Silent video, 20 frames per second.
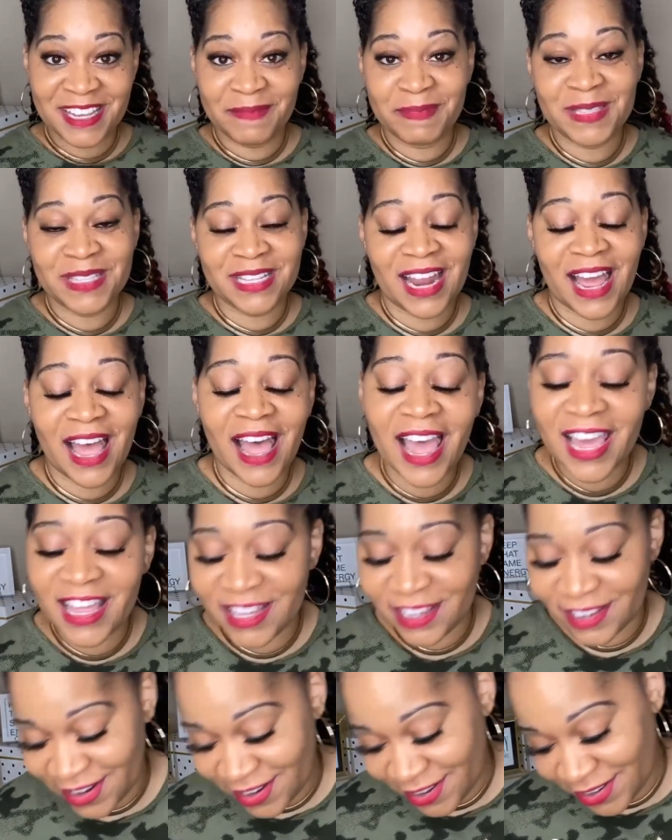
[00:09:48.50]
that I
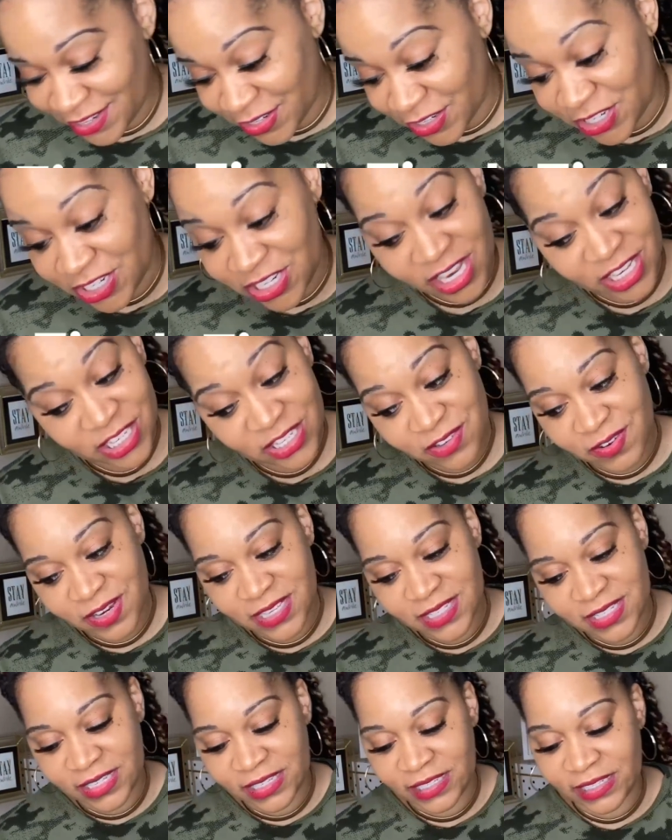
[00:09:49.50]
learned just
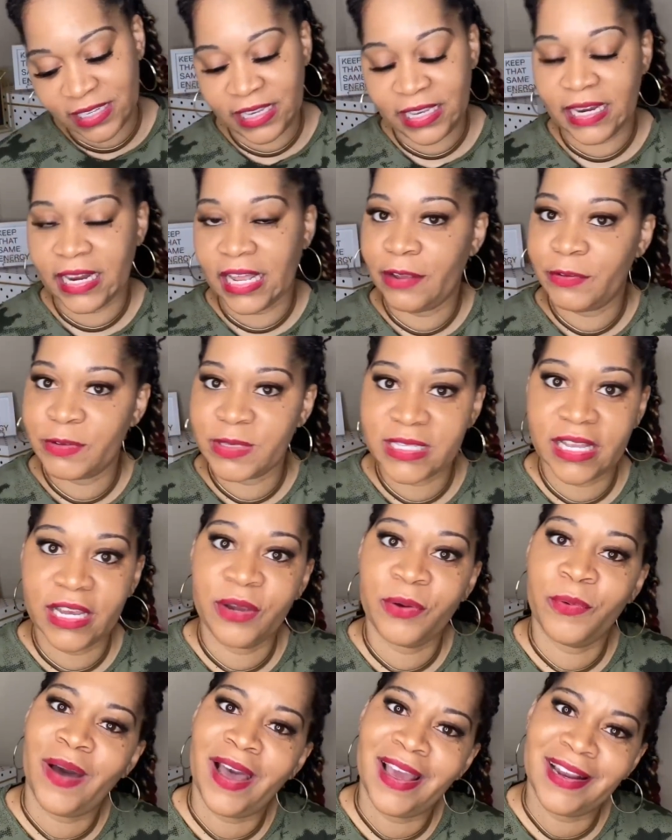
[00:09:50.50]
recently, and I was like,
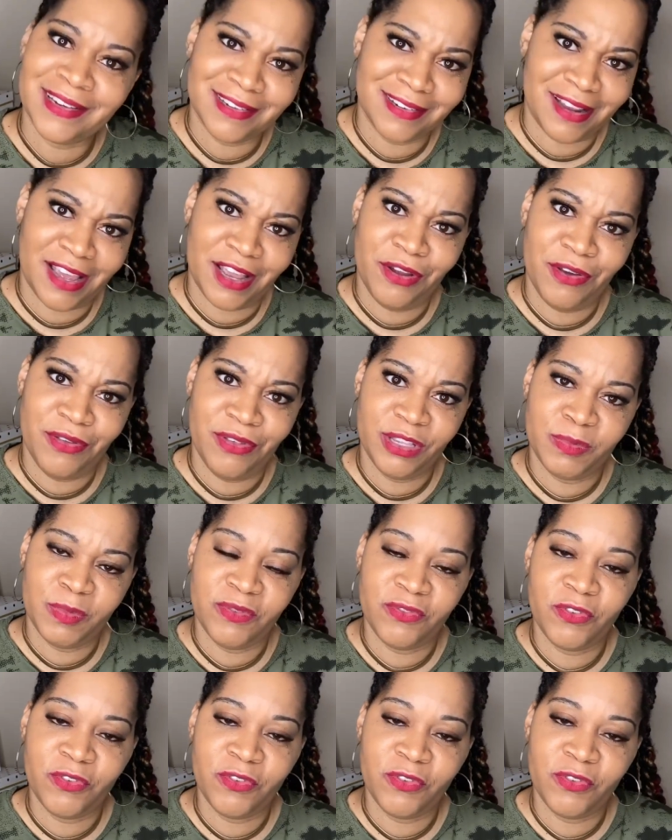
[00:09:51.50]
why didn't I know this before?